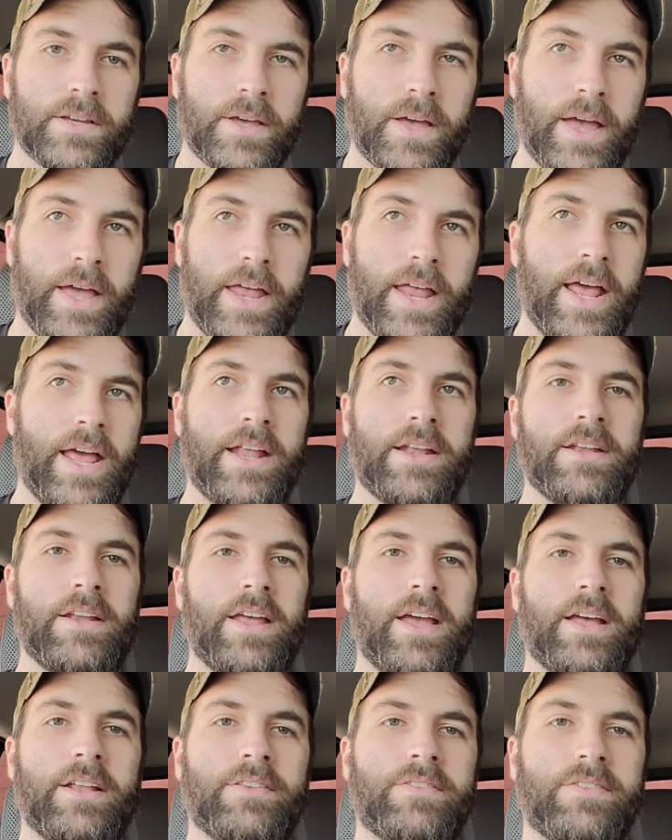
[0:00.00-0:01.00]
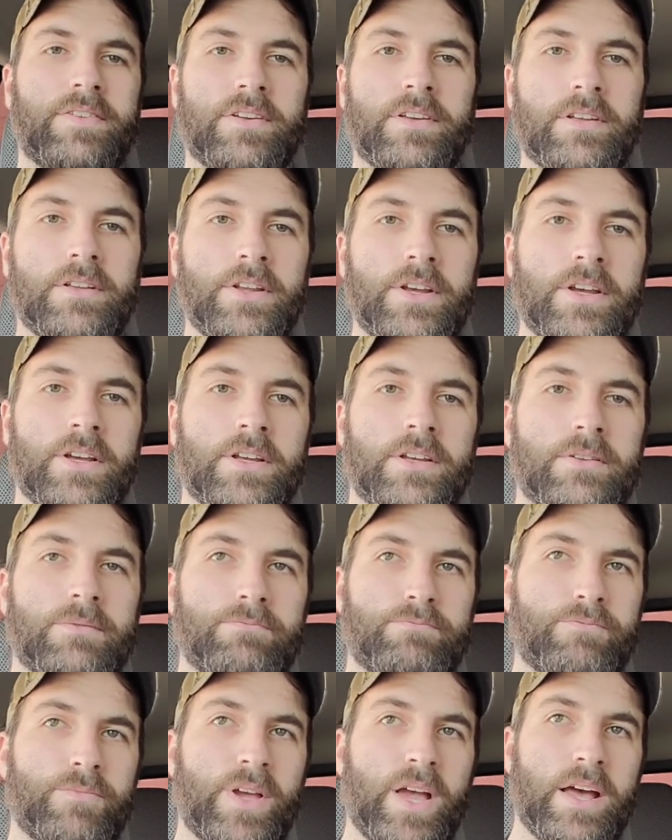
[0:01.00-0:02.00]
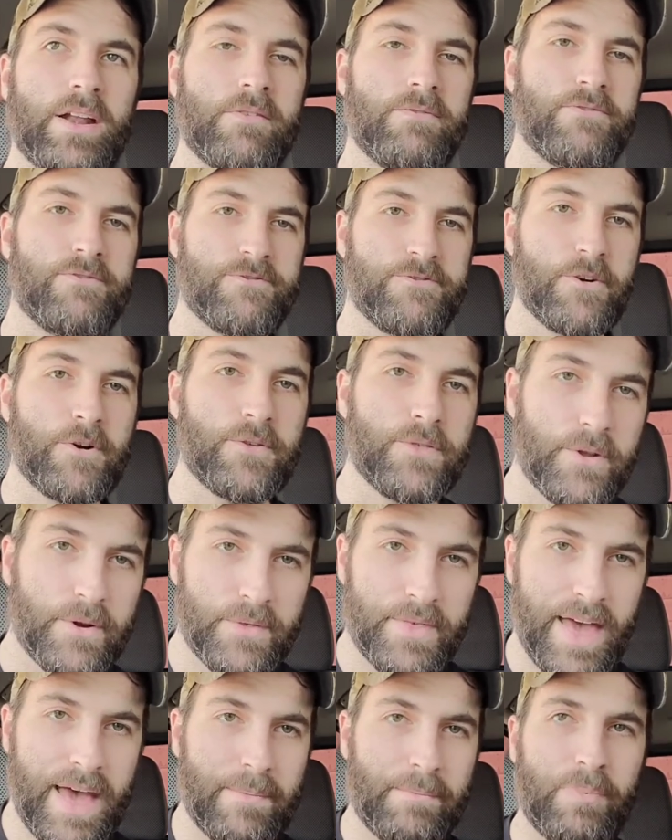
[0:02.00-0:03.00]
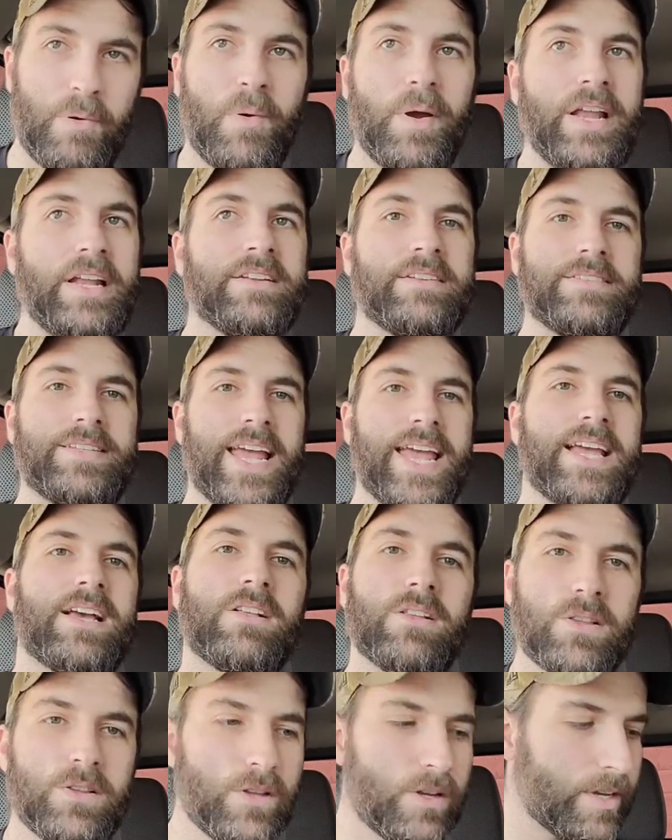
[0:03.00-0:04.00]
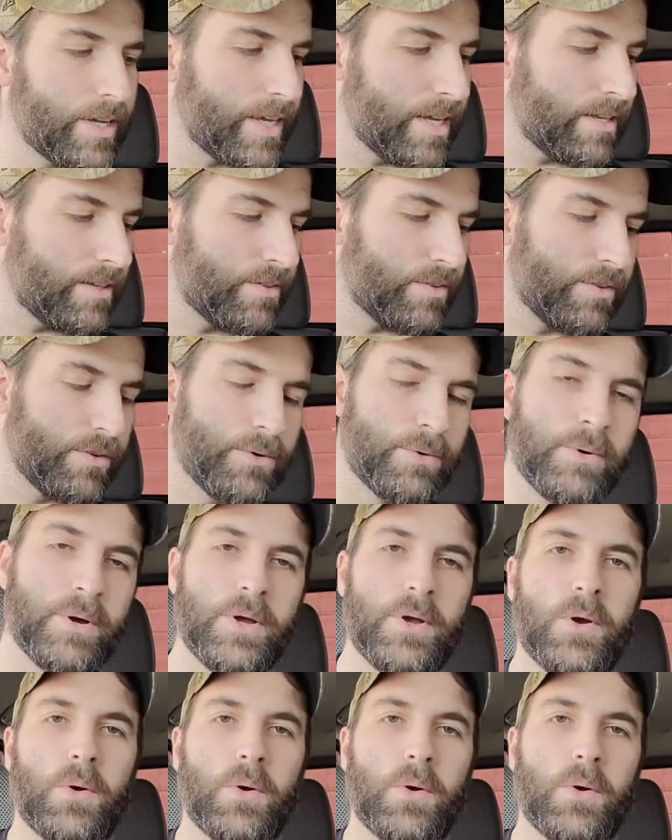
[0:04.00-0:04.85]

And, and, and to kind of further that point and take a look into